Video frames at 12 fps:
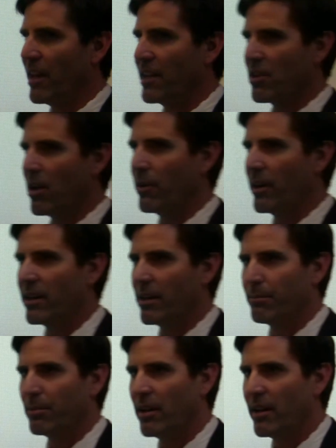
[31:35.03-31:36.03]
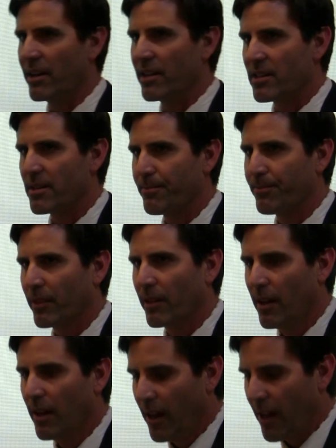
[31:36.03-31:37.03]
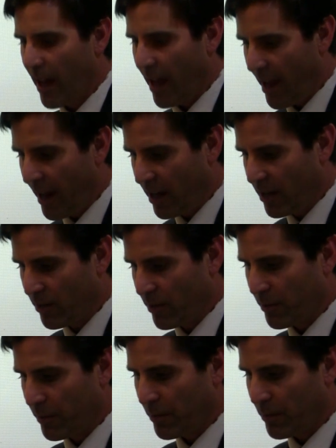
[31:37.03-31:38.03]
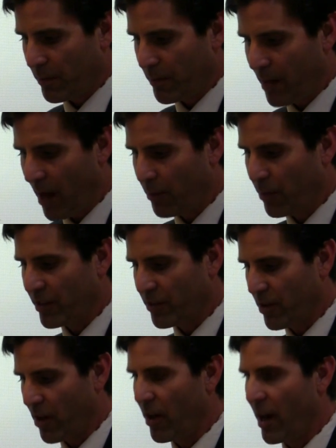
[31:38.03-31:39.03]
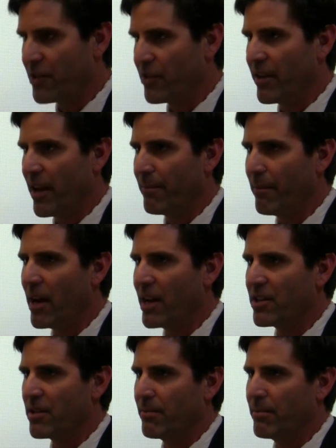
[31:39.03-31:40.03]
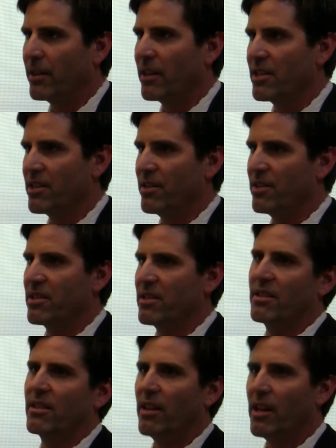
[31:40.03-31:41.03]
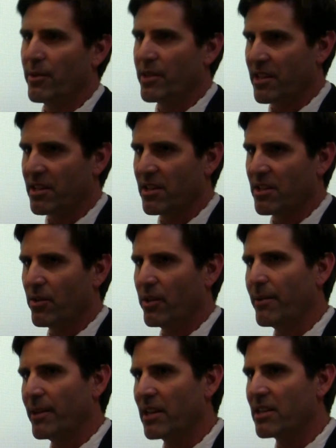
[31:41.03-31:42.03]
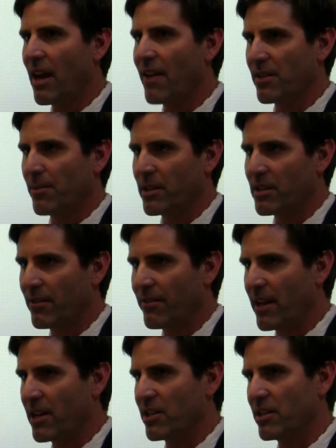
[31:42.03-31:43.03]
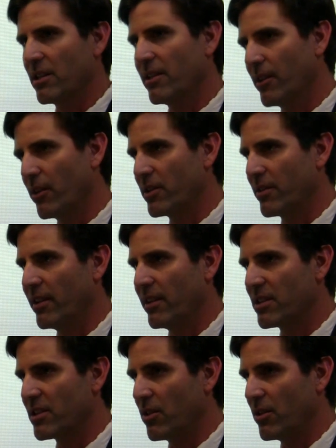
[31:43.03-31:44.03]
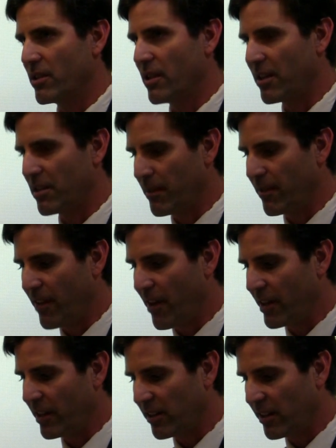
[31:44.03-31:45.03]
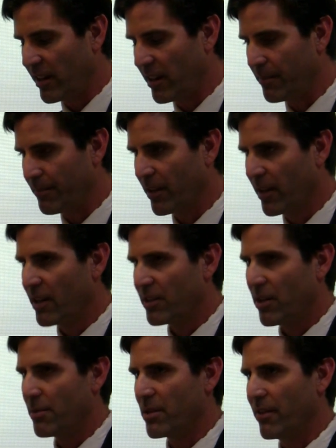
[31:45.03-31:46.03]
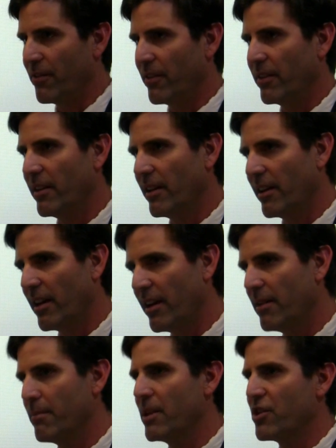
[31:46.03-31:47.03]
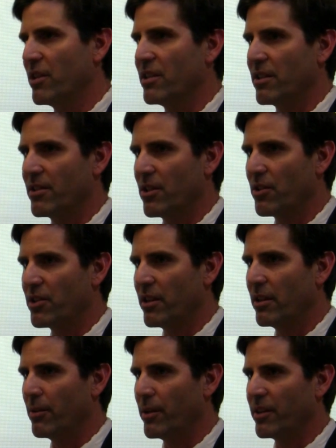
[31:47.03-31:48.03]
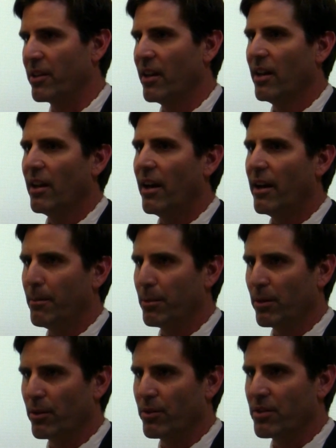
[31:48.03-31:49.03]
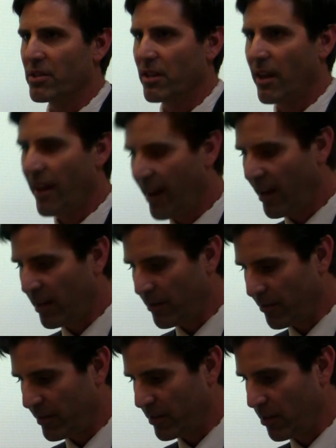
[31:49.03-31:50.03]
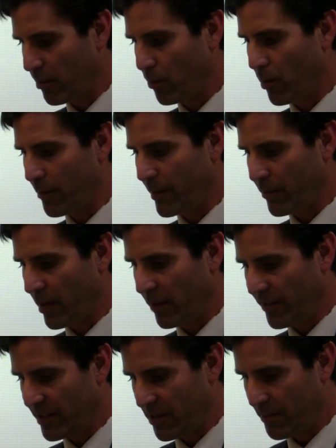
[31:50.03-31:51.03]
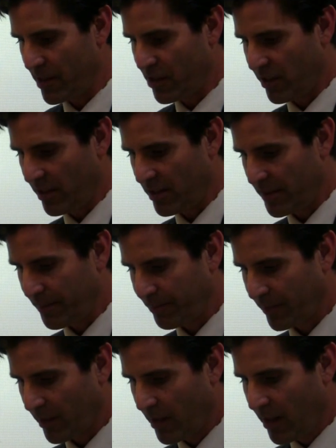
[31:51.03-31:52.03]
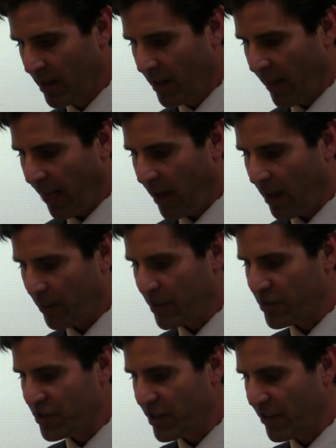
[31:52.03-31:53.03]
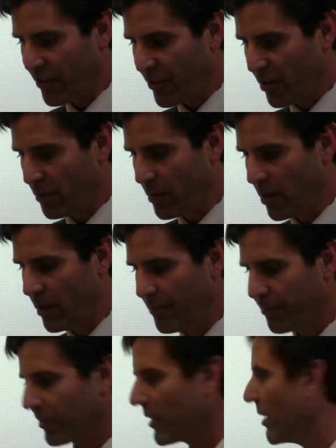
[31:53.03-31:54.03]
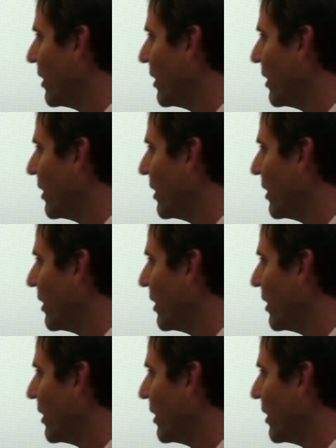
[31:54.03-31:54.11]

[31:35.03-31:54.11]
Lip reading: of that's already in place. And we probably wouldn't grow hydro that much because there's a lot of resistance to it. I mean, it does have some disadvantages, even though turns out to be very clean in terms of the emissions associated with air pollutants and global warming relevant emissions. With geothermal,